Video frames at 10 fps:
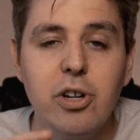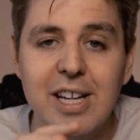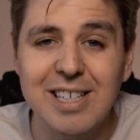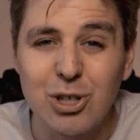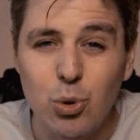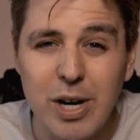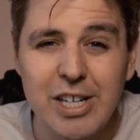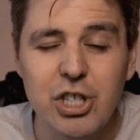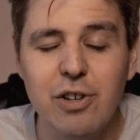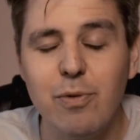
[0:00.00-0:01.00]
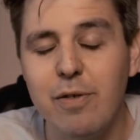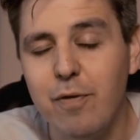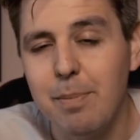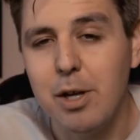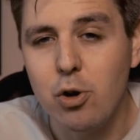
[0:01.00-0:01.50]
The integration with
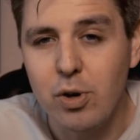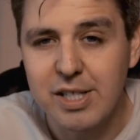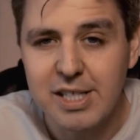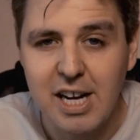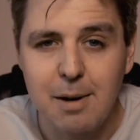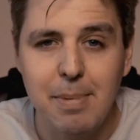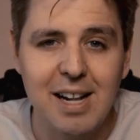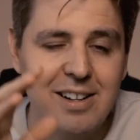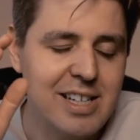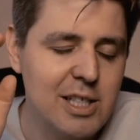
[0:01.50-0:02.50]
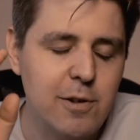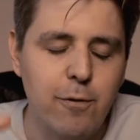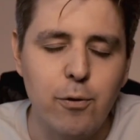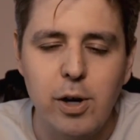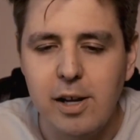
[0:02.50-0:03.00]
Vimeo and Sky Pilot is
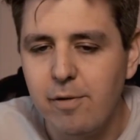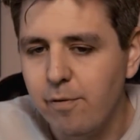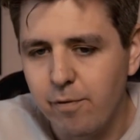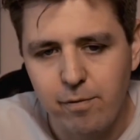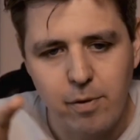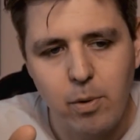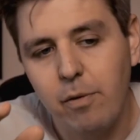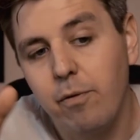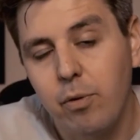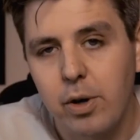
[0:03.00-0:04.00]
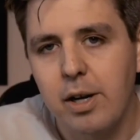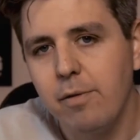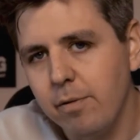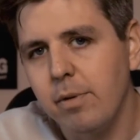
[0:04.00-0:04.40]
free, well, free